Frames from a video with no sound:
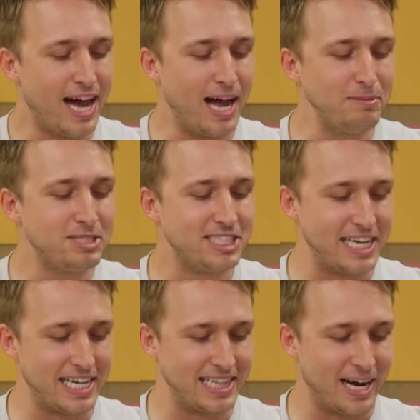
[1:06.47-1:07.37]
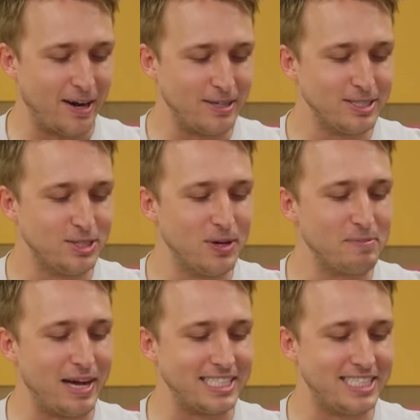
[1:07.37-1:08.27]
I'm sitting there
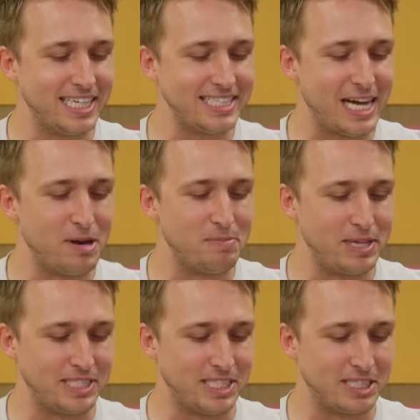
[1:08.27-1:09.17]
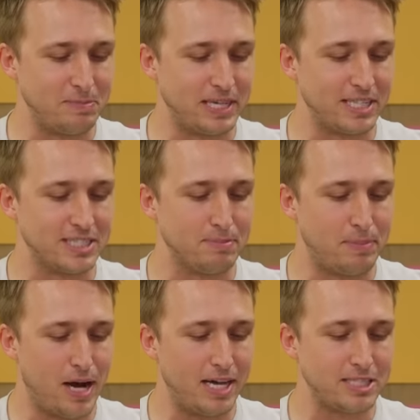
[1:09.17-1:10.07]
doing my sit down business because the
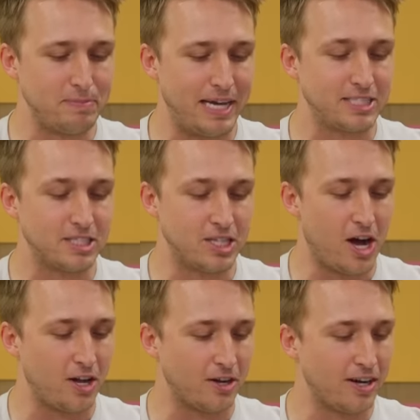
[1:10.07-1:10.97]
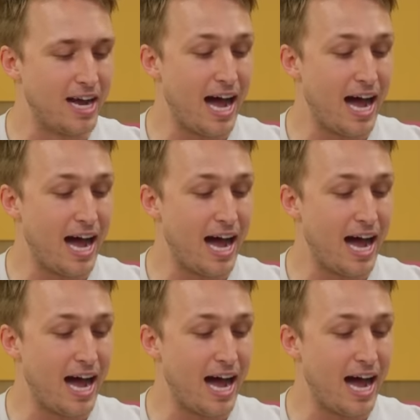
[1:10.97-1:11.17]
boss makes $1,